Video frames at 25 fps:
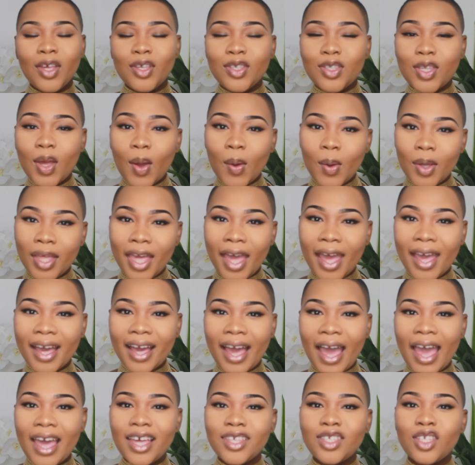So yeah,
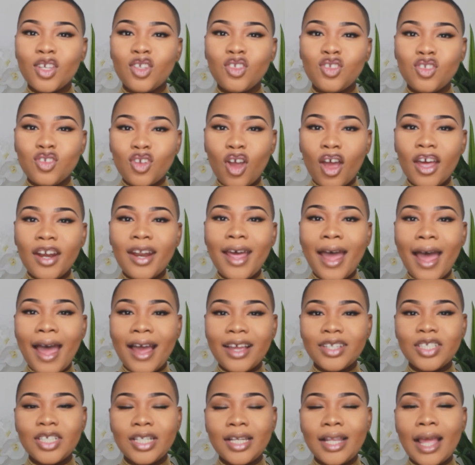guys, John
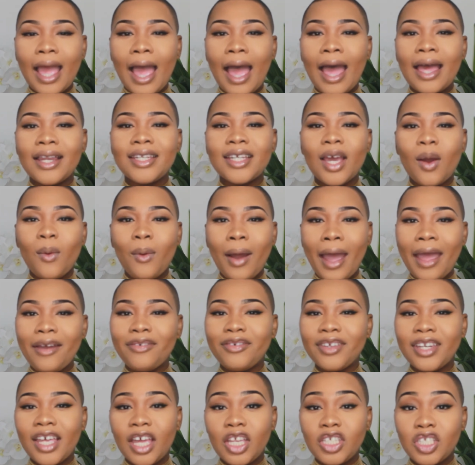actually had a
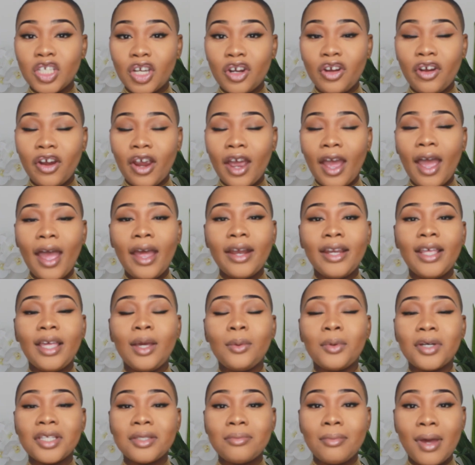wife in Nigeria and he
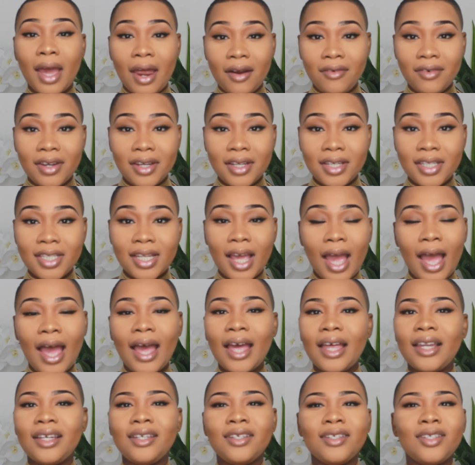was married,
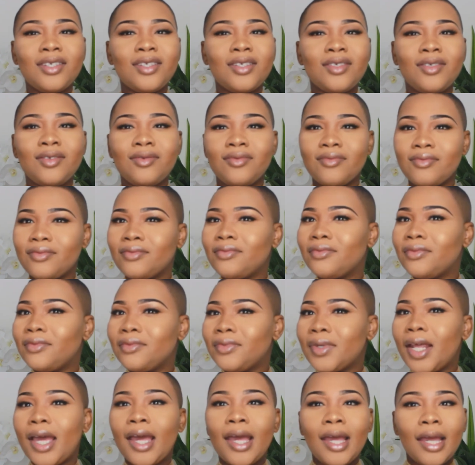and
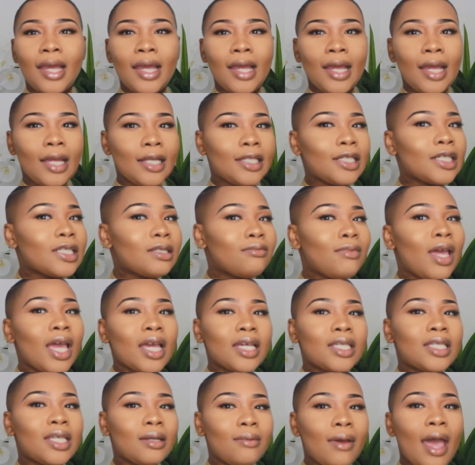it just
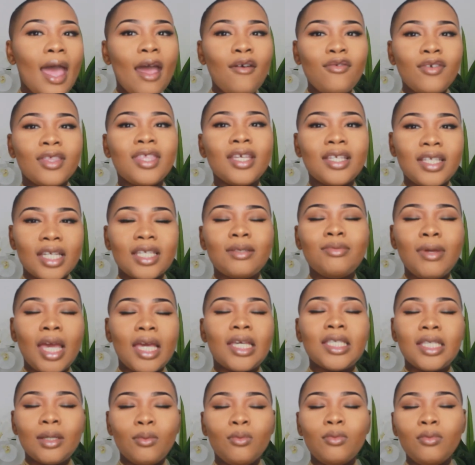makes it, everything just
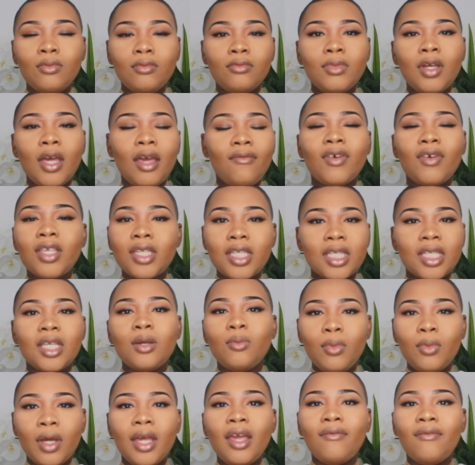makes him even
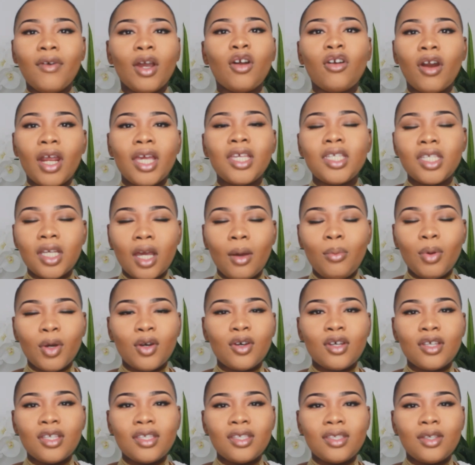seem even crazier,
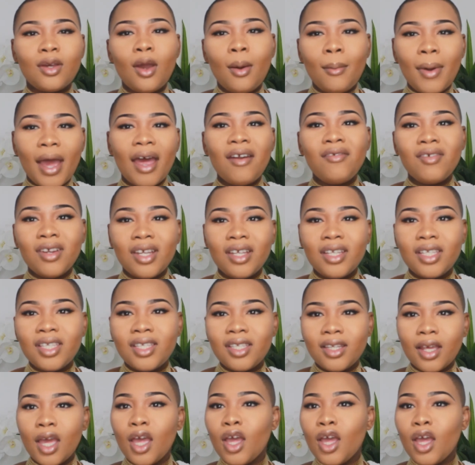because you're married,